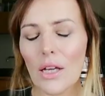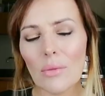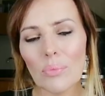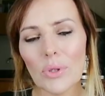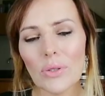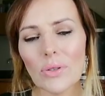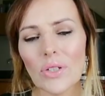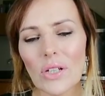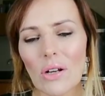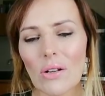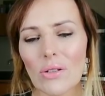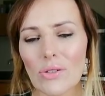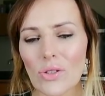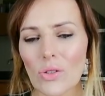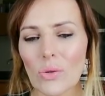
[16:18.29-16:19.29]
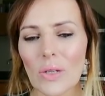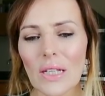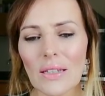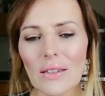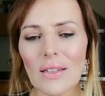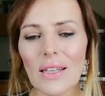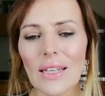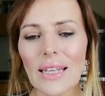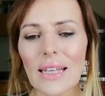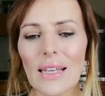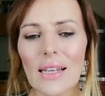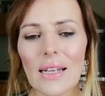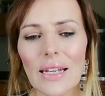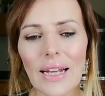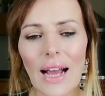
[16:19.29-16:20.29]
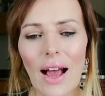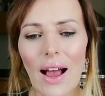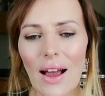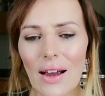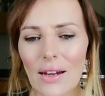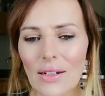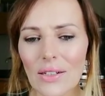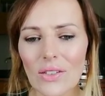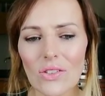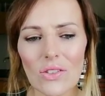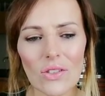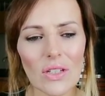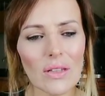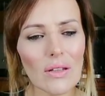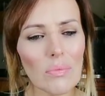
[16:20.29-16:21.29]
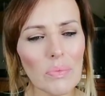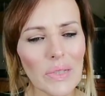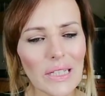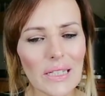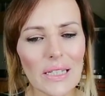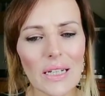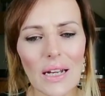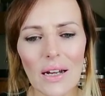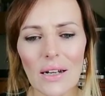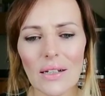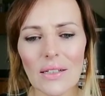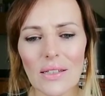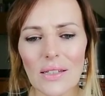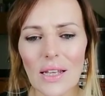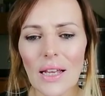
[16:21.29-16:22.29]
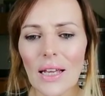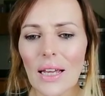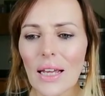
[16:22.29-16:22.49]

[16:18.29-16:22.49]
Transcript: Beauty also in the healing arts, in the mystic arts,